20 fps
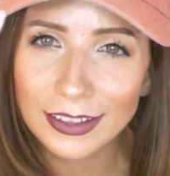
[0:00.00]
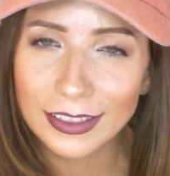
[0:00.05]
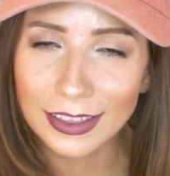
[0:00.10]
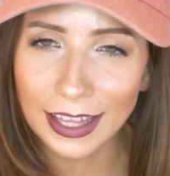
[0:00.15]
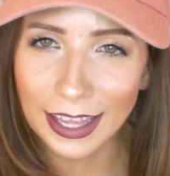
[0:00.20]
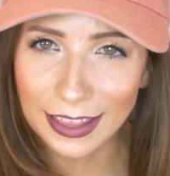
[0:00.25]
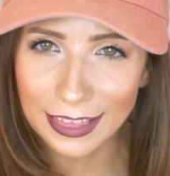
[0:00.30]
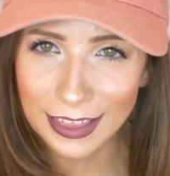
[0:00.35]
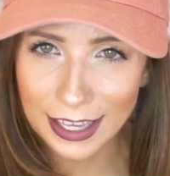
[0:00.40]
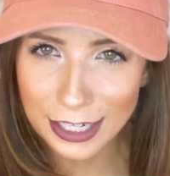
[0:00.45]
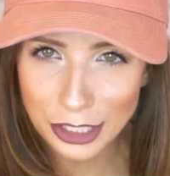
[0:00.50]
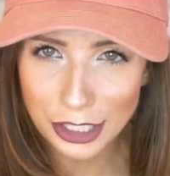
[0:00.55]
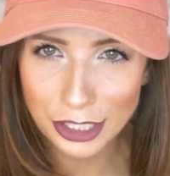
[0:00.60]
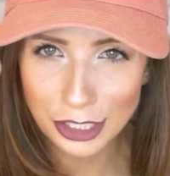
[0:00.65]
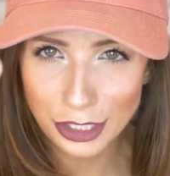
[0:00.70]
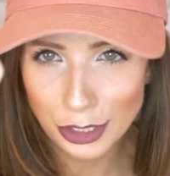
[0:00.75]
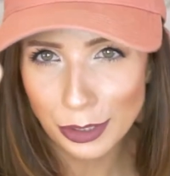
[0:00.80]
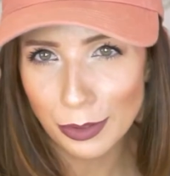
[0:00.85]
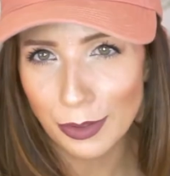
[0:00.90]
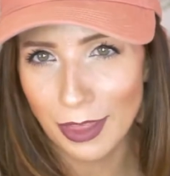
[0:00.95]
Like, they
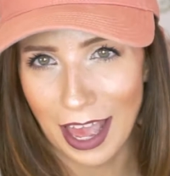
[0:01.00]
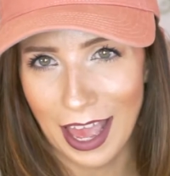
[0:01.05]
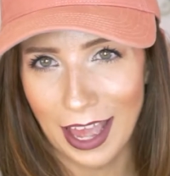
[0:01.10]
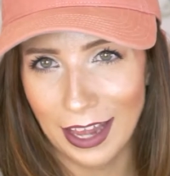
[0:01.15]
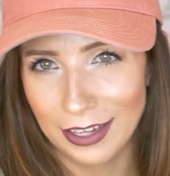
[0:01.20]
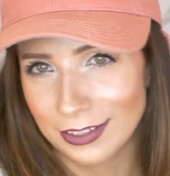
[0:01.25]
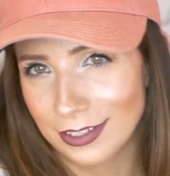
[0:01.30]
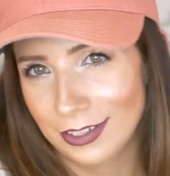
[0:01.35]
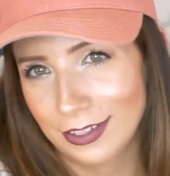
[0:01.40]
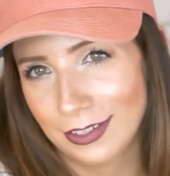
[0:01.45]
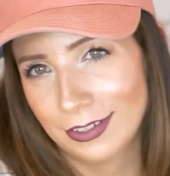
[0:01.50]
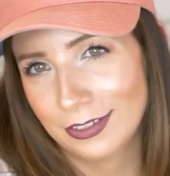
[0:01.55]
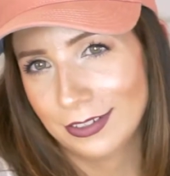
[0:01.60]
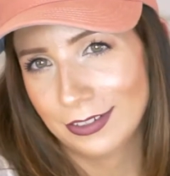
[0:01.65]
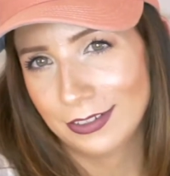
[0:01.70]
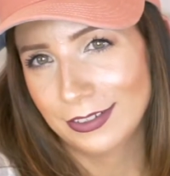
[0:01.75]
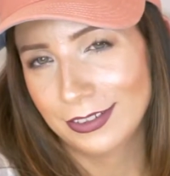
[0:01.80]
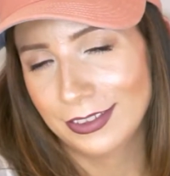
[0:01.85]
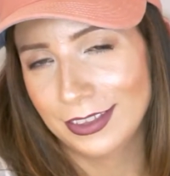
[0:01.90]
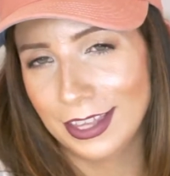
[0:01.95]
should do that.
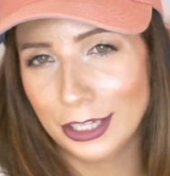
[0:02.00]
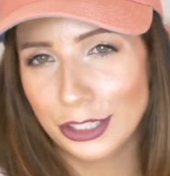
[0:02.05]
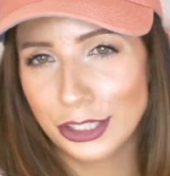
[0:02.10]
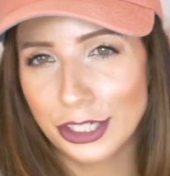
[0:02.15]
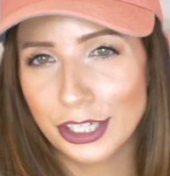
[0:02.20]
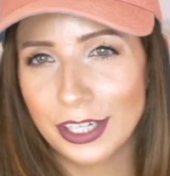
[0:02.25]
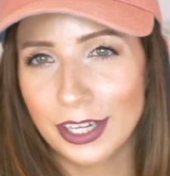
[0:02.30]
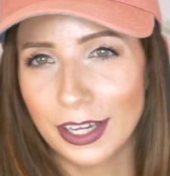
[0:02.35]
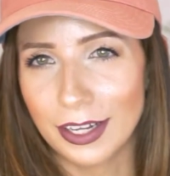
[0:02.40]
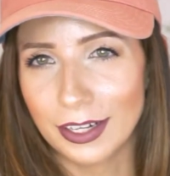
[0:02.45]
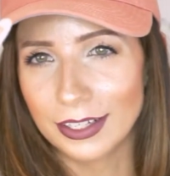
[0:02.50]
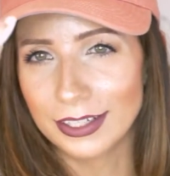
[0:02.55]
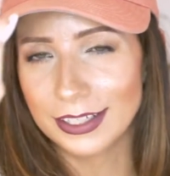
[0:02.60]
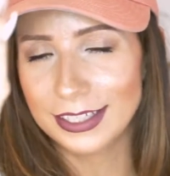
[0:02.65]
They should